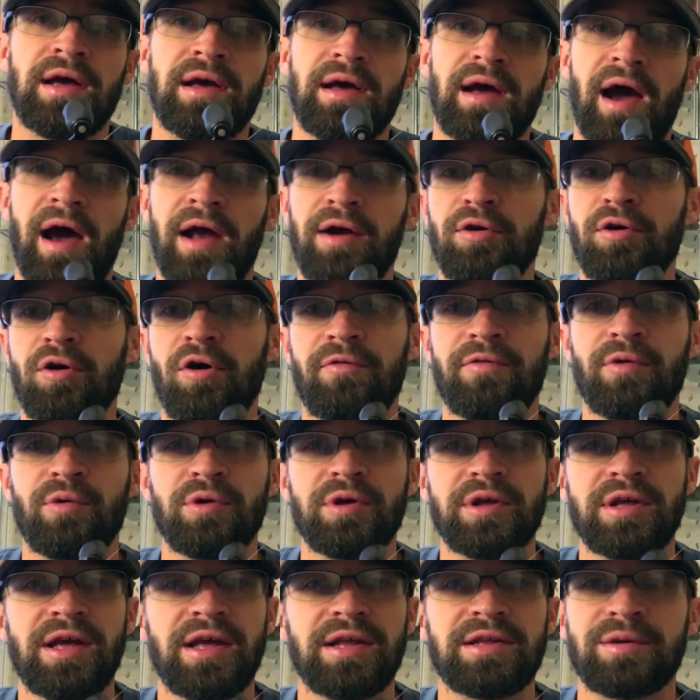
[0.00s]
I don't know if it
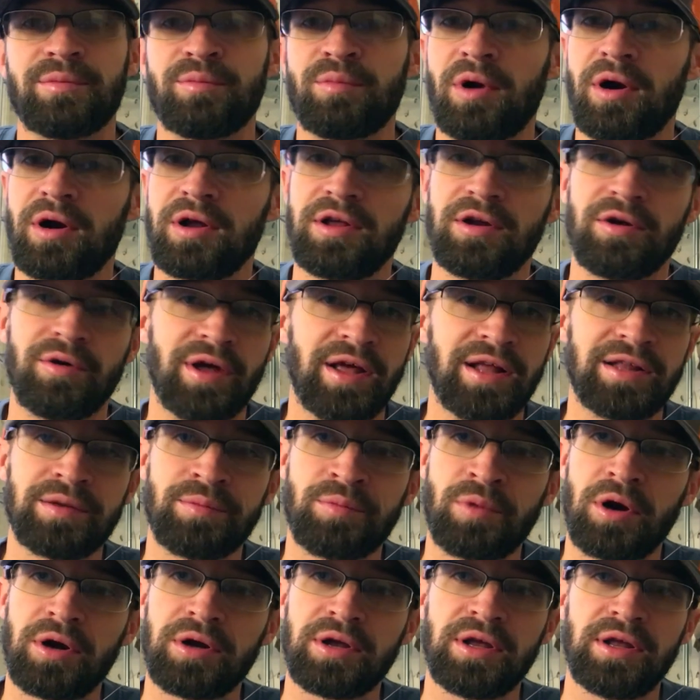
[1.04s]
really hit the mark, you know, hit the
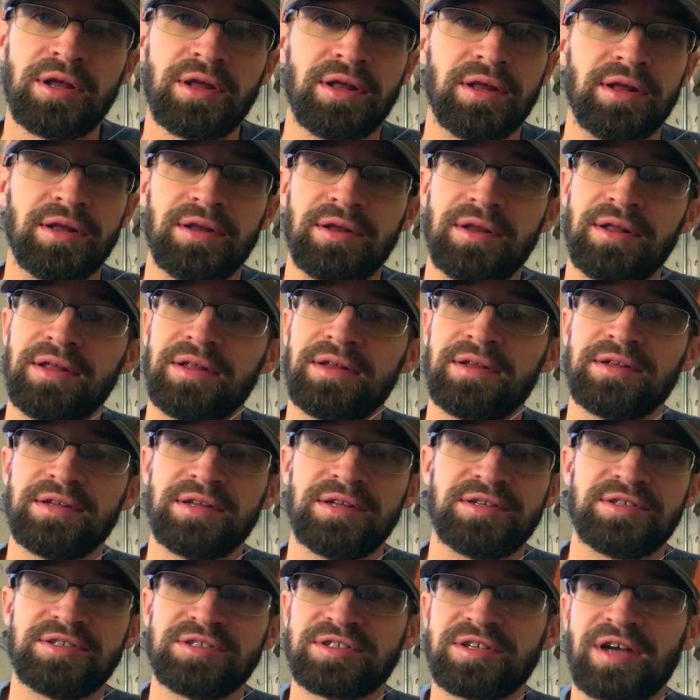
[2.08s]
market, and, and
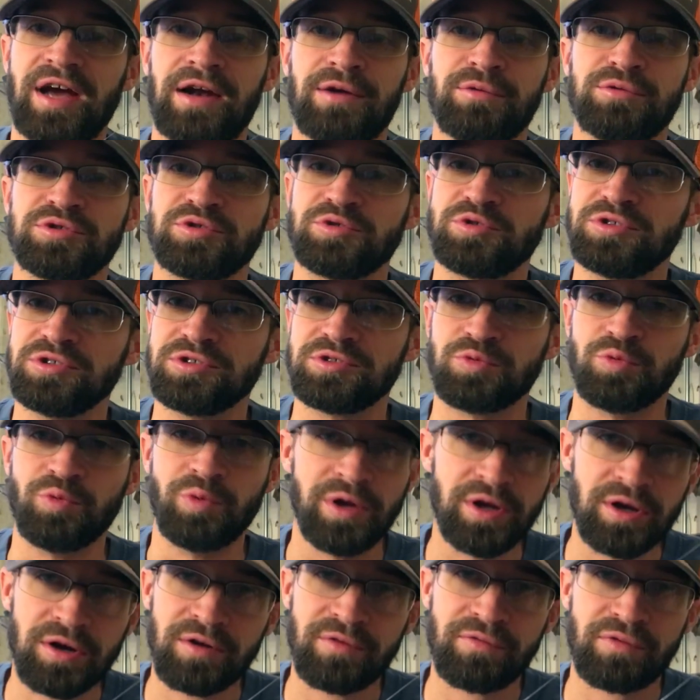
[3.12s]
it just kind of was just
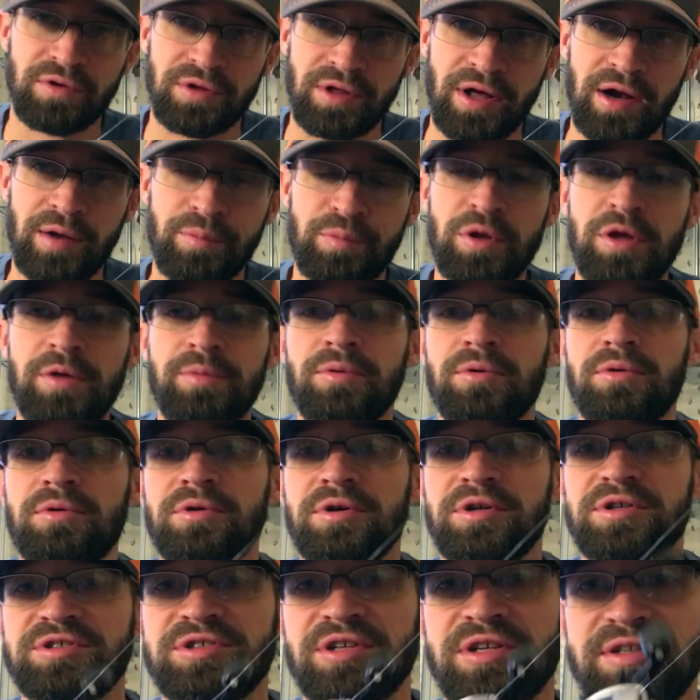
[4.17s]
weird for a lot of people.
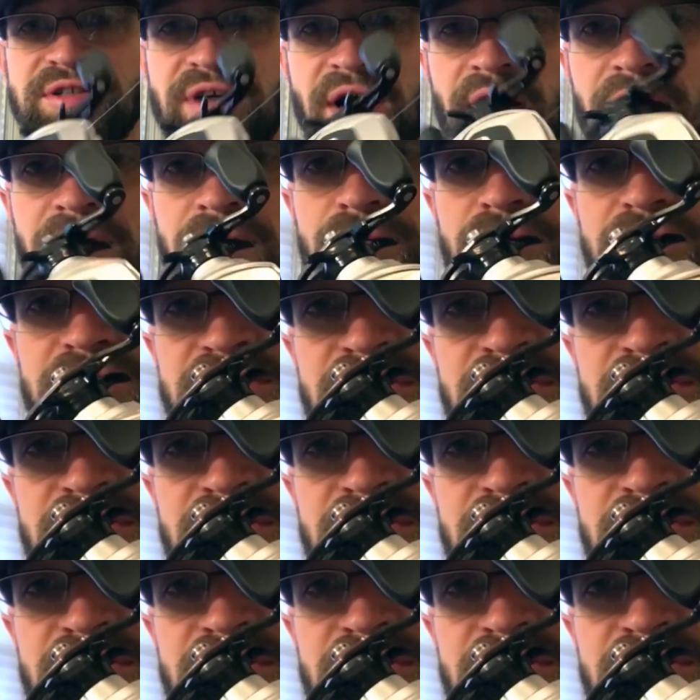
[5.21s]
It is a Daiwa